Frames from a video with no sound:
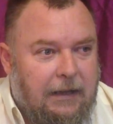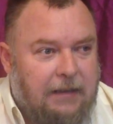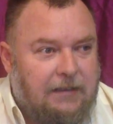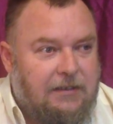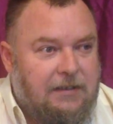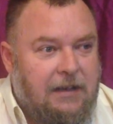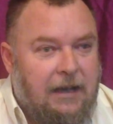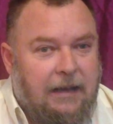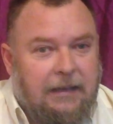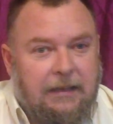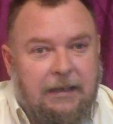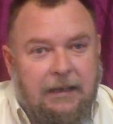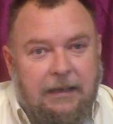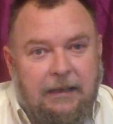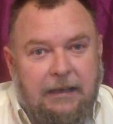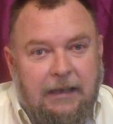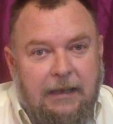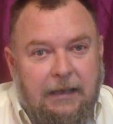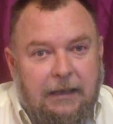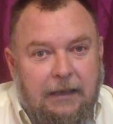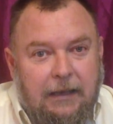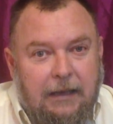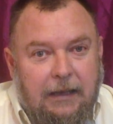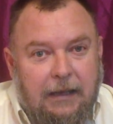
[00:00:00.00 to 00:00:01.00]
psychic
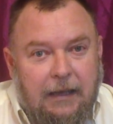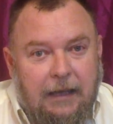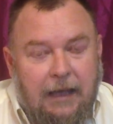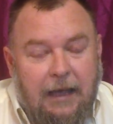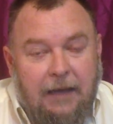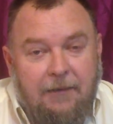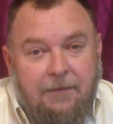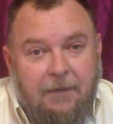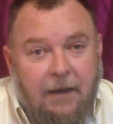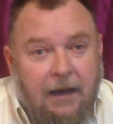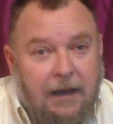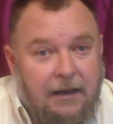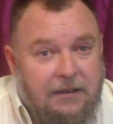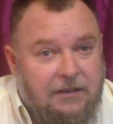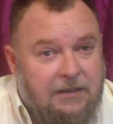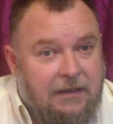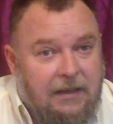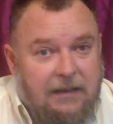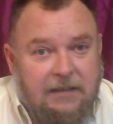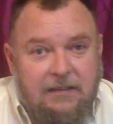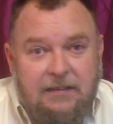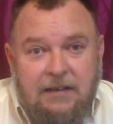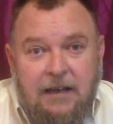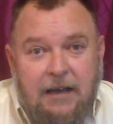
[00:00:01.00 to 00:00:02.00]
advisor,
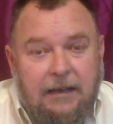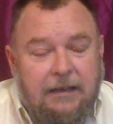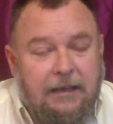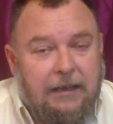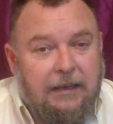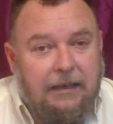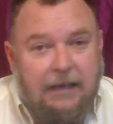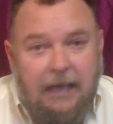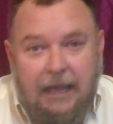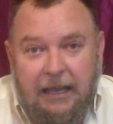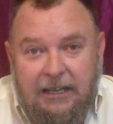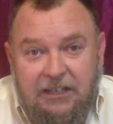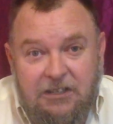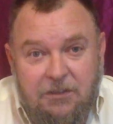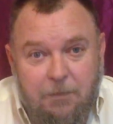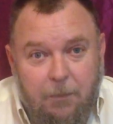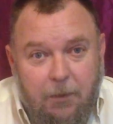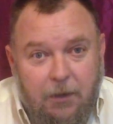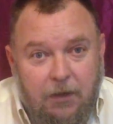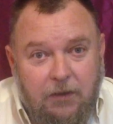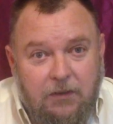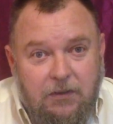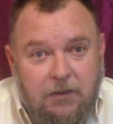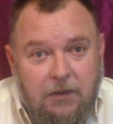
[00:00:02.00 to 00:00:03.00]
a psychic
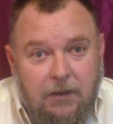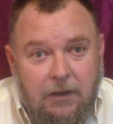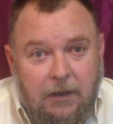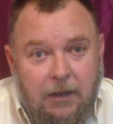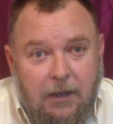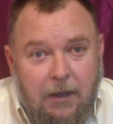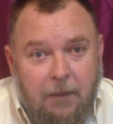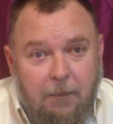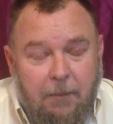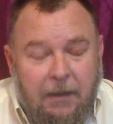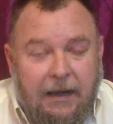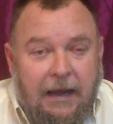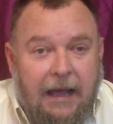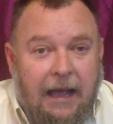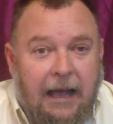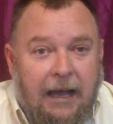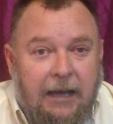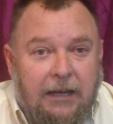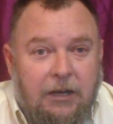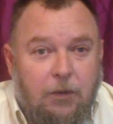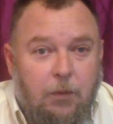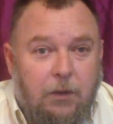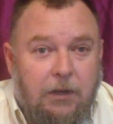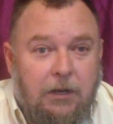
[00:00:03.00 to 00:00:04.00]
expert, but how
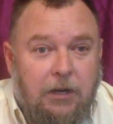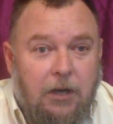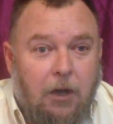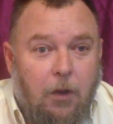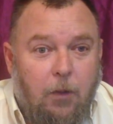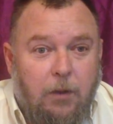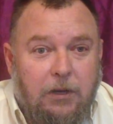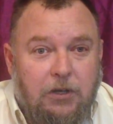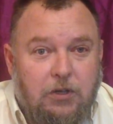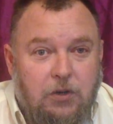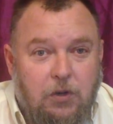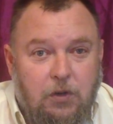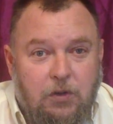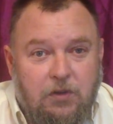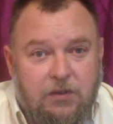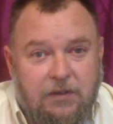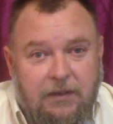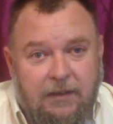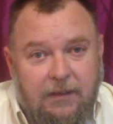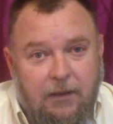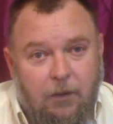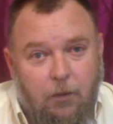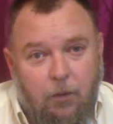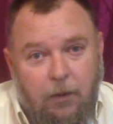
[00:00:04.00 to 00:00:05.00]
do we know we're
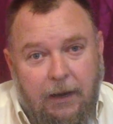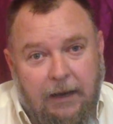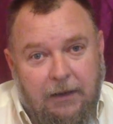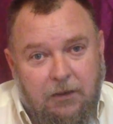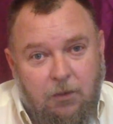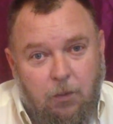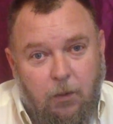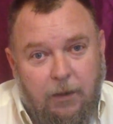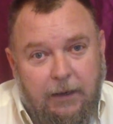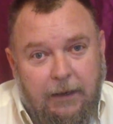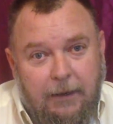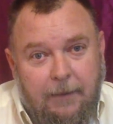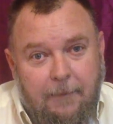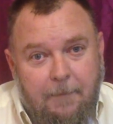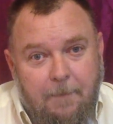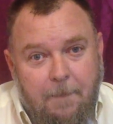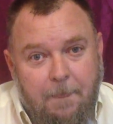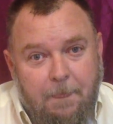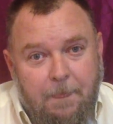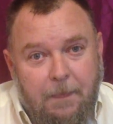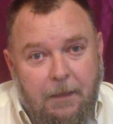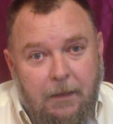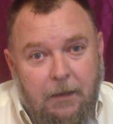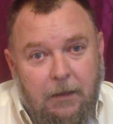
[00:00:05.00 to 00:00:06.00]
choosing the right one?
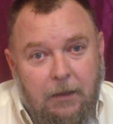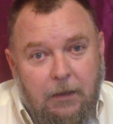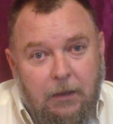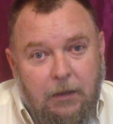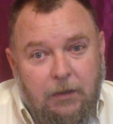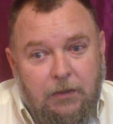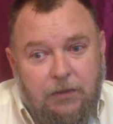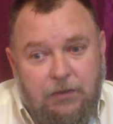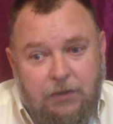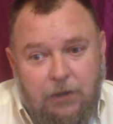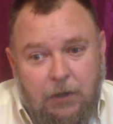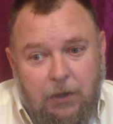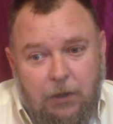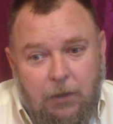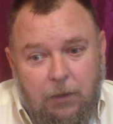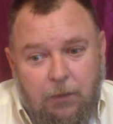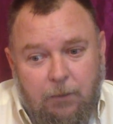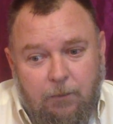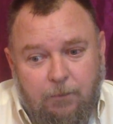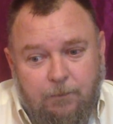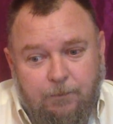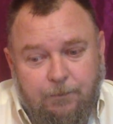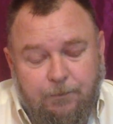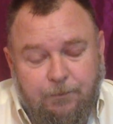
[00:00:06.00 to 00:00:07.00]
So
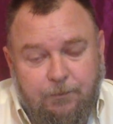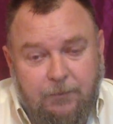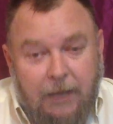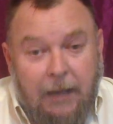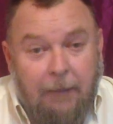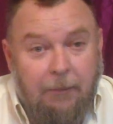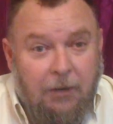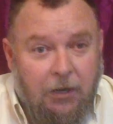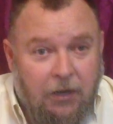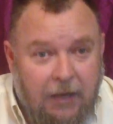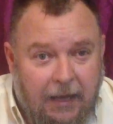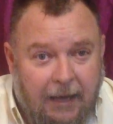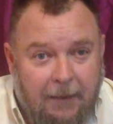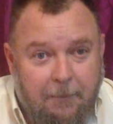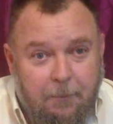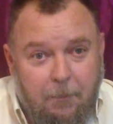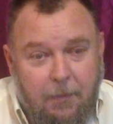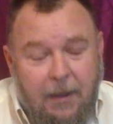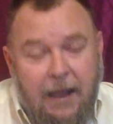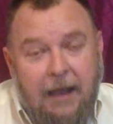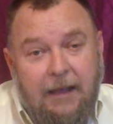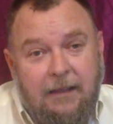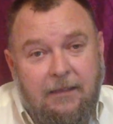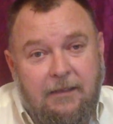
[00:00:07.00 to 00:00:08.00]
I'm going to
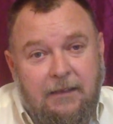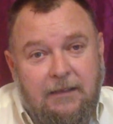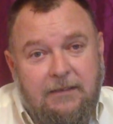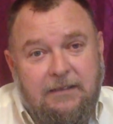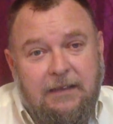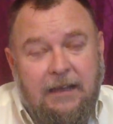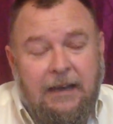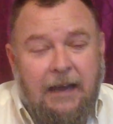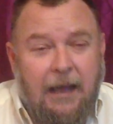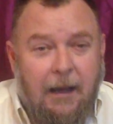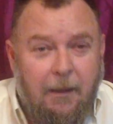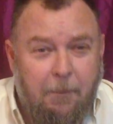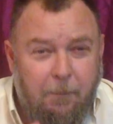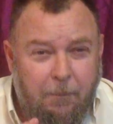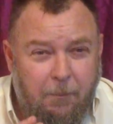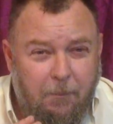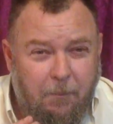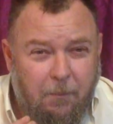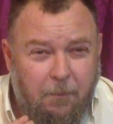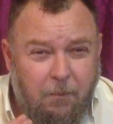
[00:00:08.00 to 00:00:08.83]
unpack this, and I'll